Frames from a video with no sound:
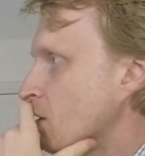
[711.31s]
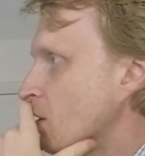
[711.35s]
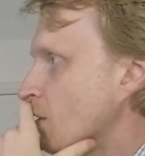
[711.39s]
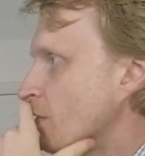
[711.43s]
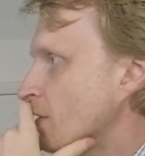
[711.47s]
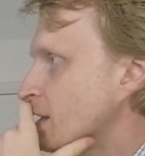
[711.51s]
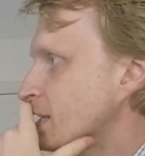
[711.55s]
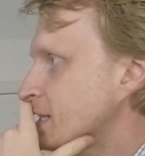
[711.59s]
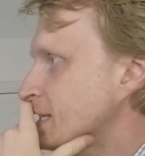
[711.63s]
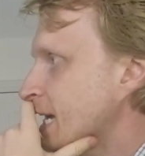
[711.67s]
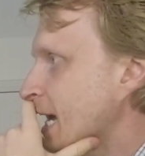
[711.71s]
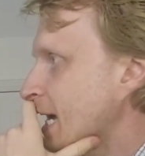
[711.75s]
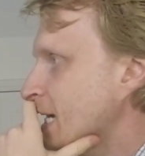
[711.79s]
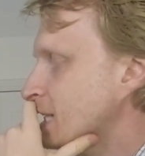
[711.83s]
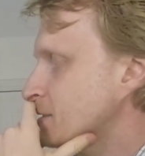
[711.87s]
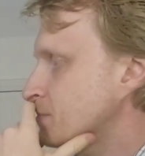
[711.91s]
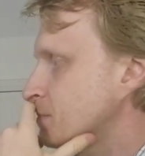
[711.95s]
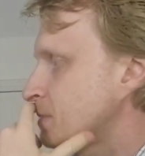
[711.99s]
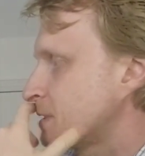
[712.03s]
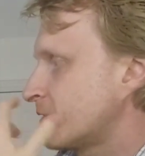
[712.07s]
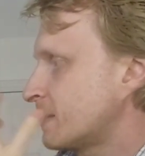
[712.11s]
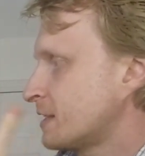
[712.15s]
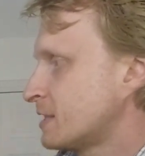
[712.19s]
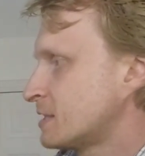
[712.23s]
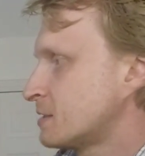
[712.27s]
on the DeX
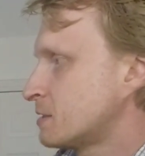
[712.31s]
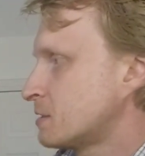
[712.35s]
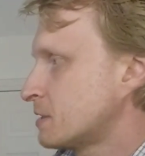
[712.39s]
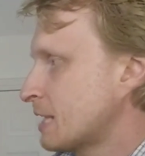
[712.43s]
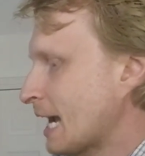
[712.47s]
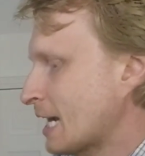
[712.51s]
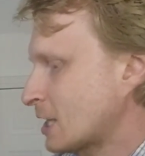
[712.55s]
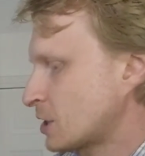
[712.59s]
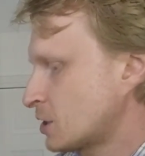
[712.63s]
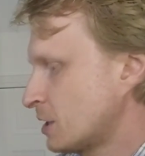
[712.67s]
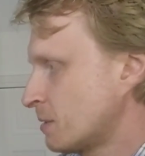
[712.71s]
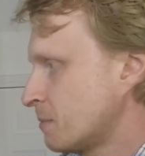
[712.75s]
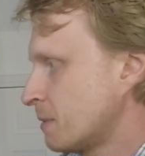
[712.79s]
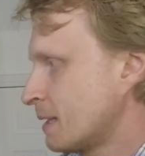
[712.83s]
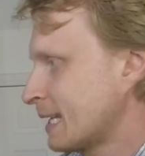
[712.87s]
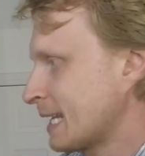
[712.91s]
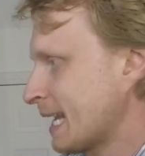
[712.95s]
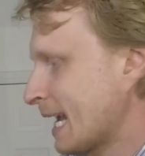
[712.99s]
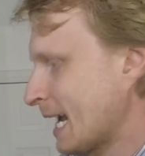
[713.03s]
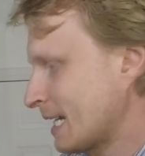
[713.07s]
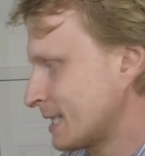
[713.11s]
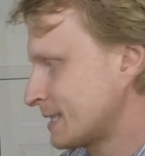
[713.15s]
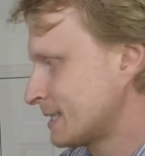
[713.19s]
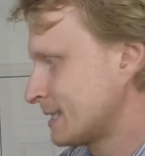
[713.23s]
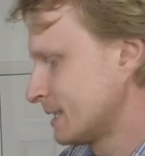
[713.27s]
but this is actually being
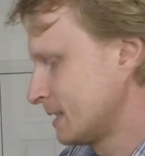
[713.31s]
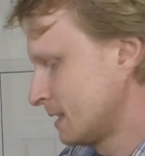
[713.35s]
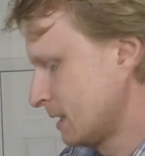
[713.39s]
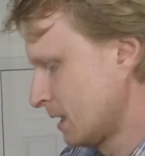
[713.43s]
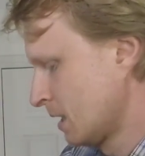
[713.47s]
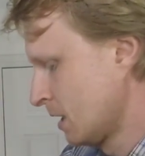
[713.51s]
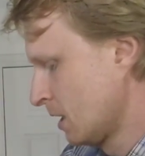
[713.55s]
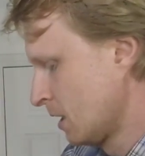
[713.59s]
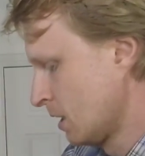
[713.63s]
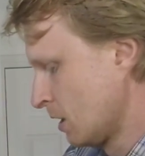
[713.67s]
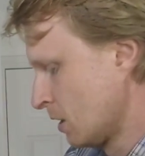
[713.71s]
casted